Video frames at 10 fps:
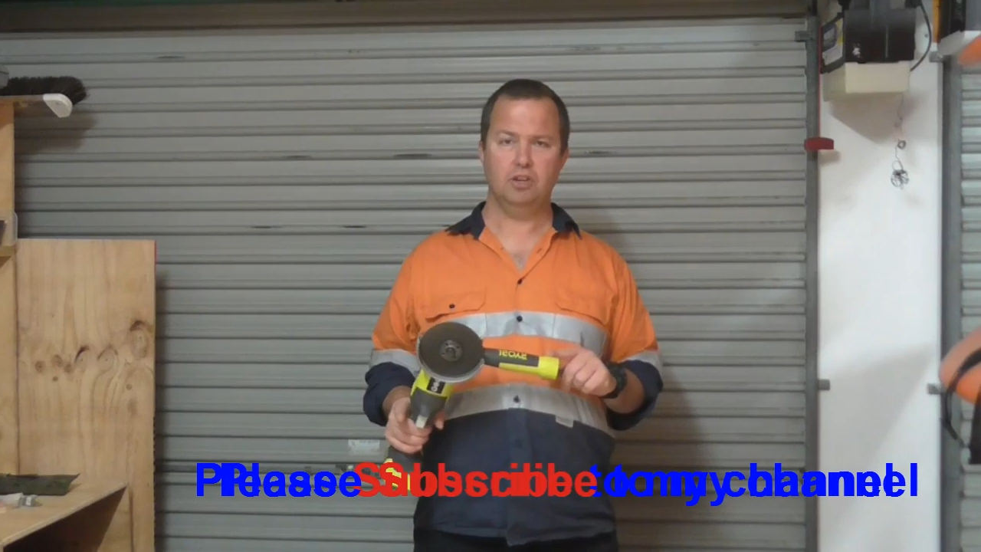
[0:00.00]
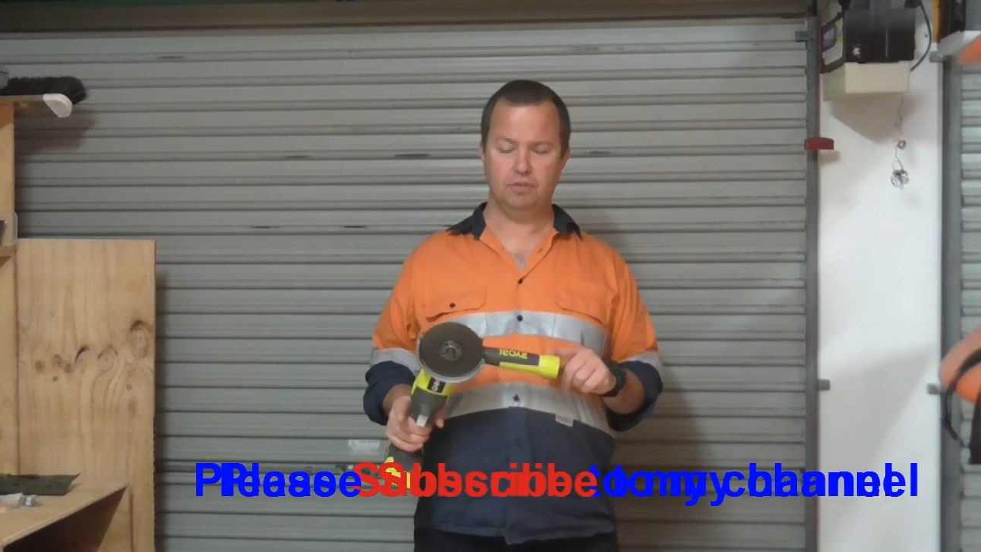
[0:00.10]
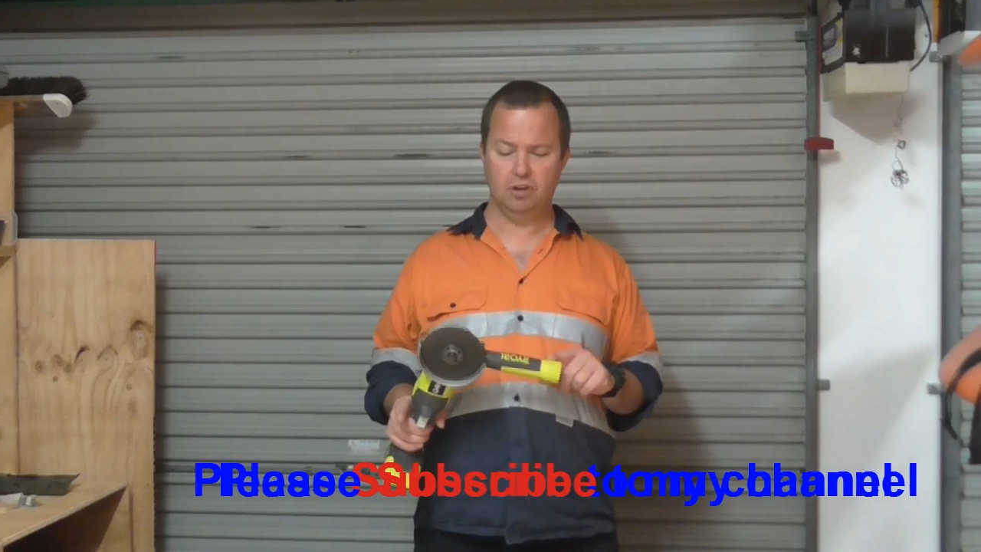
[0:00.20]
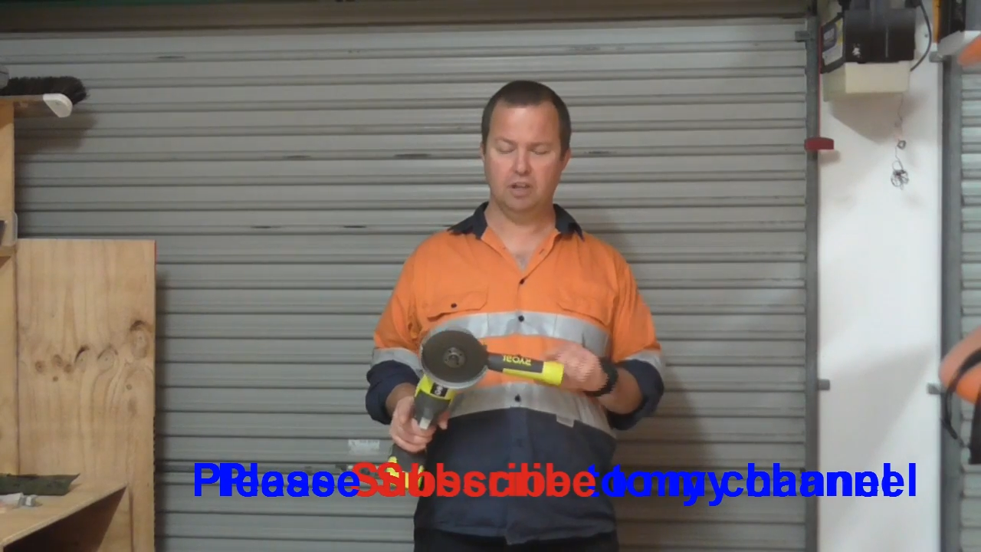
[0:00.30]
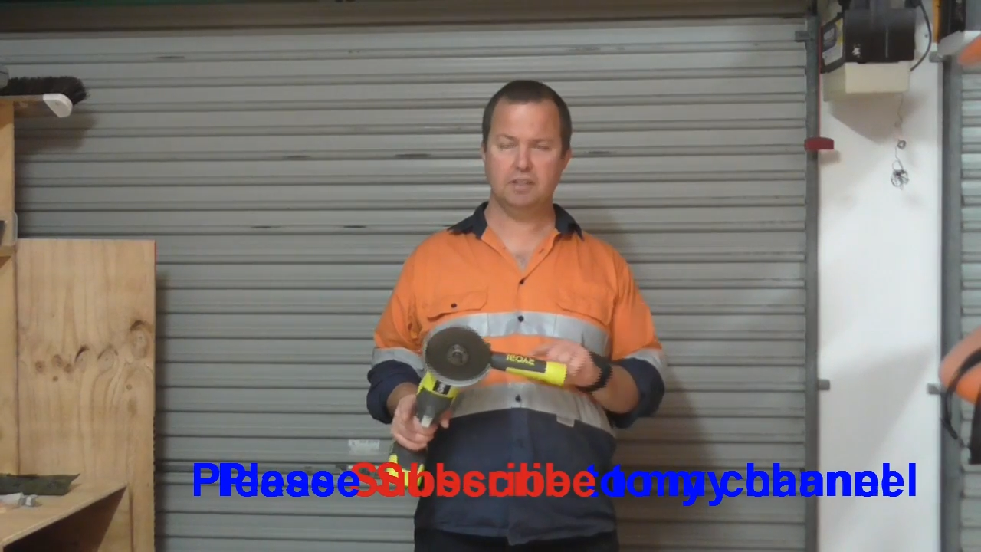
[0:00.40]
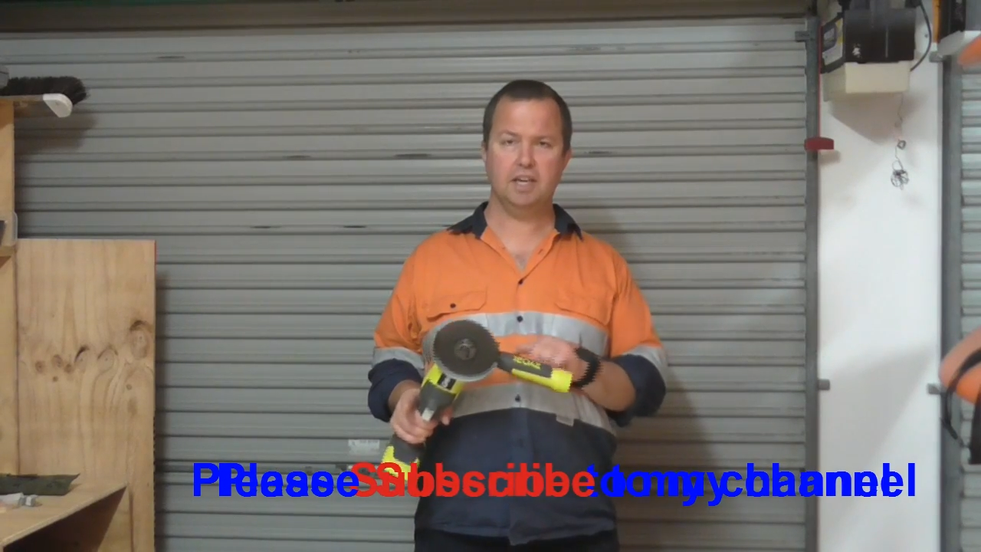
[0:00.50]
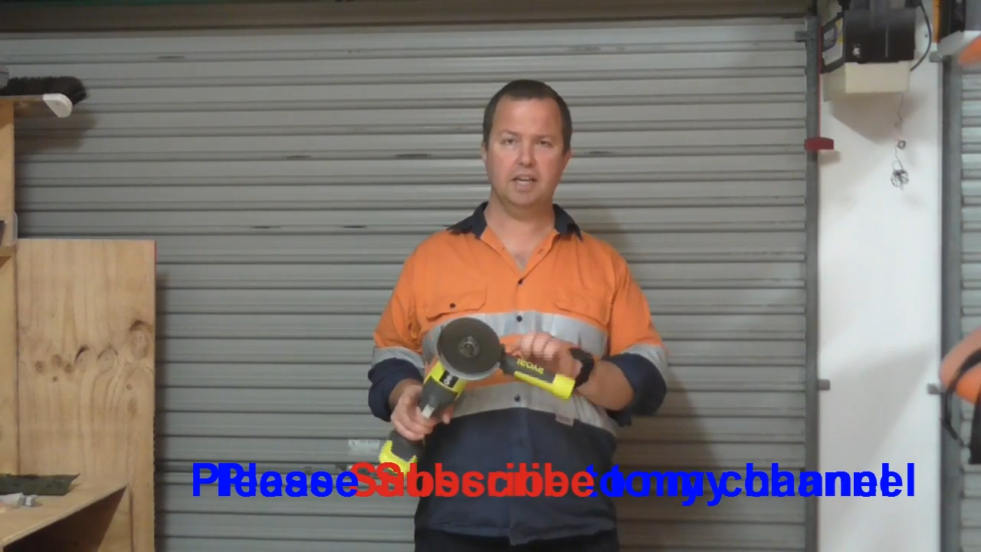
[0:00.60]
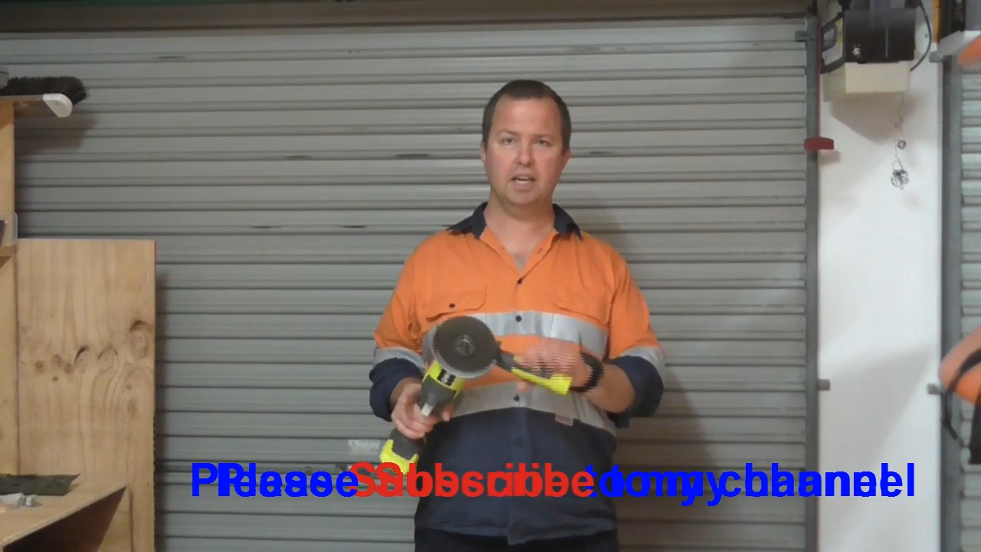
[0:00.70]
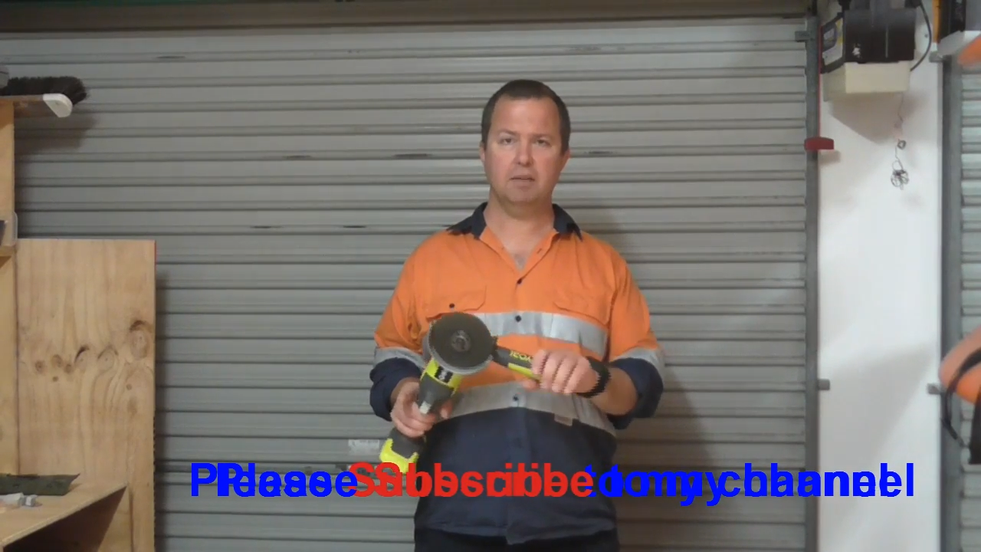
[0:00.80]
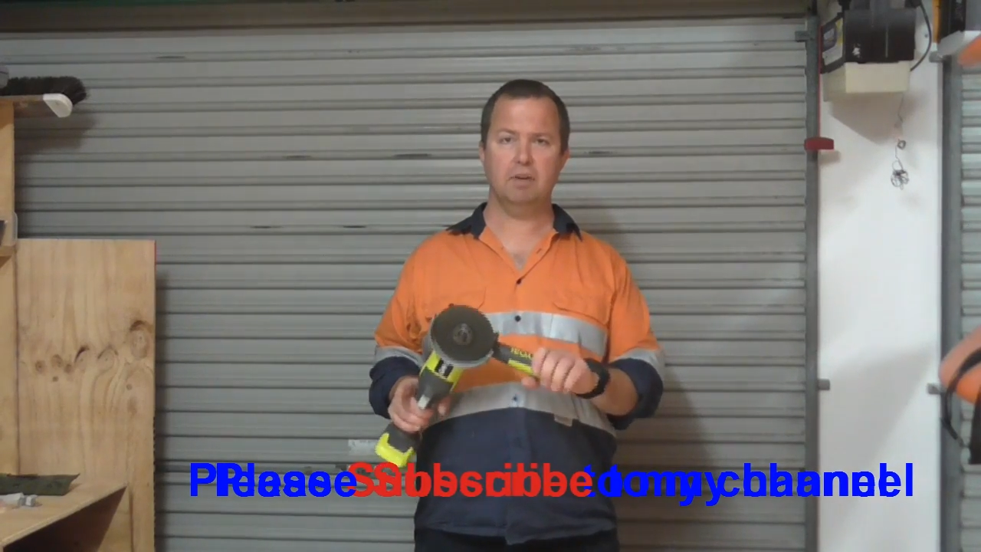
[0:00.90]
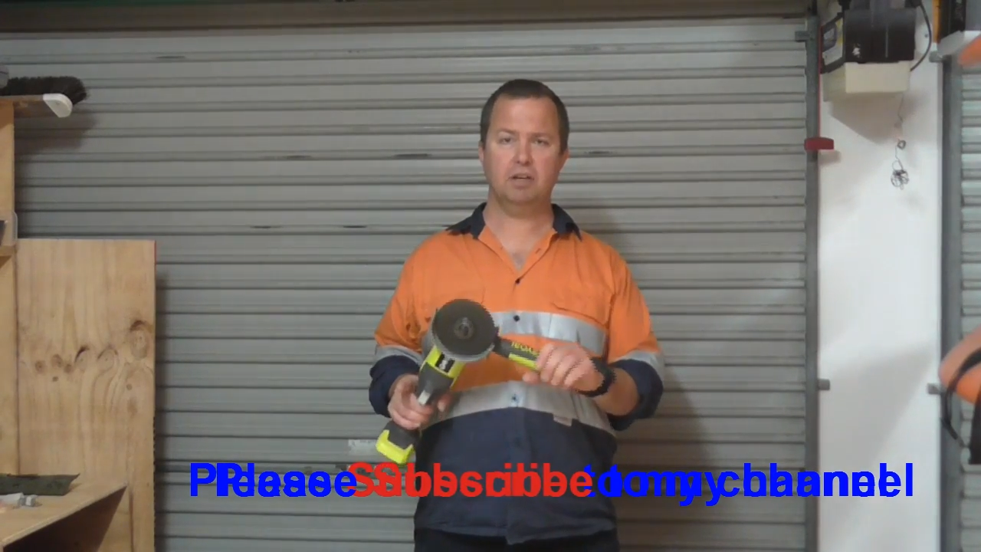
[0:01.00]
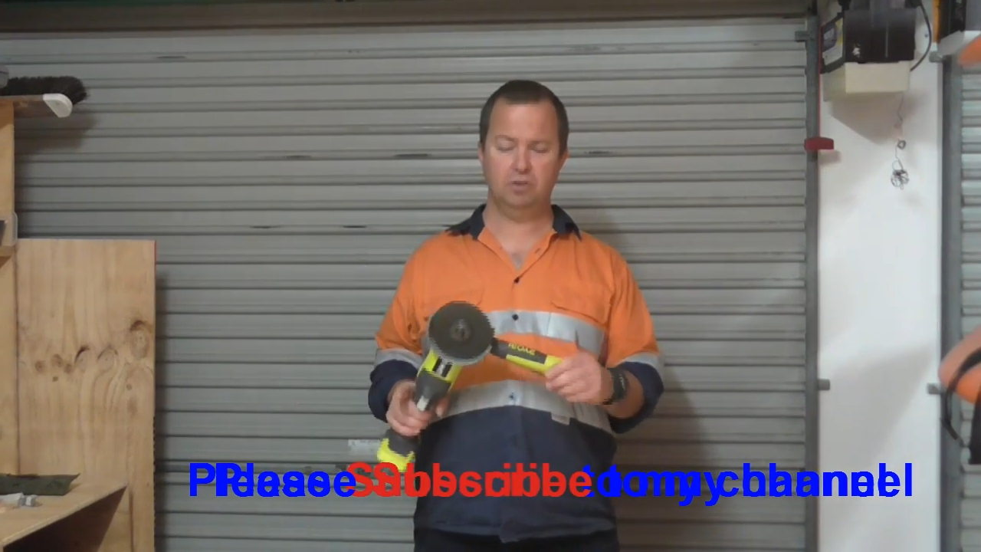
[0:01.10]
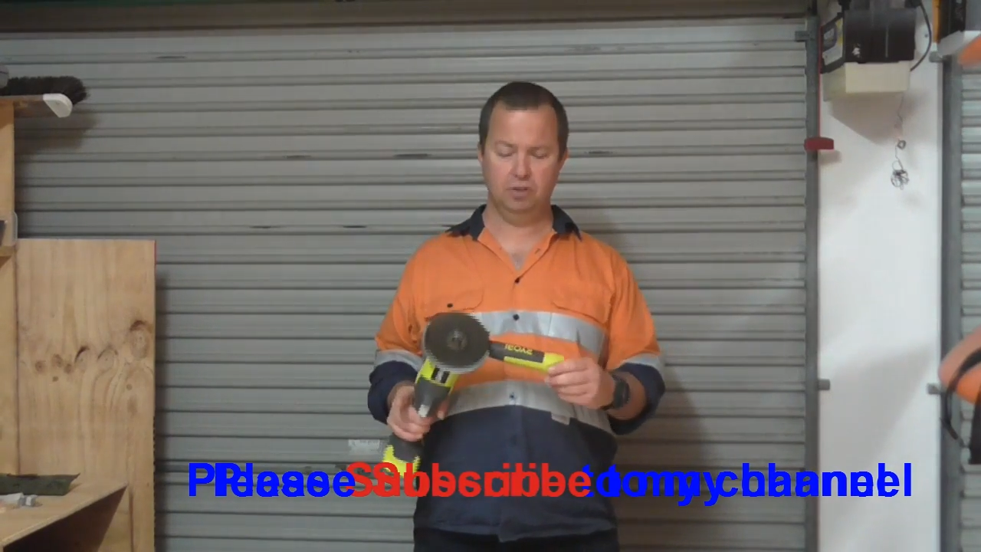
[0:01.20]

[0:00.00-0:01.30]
You've got a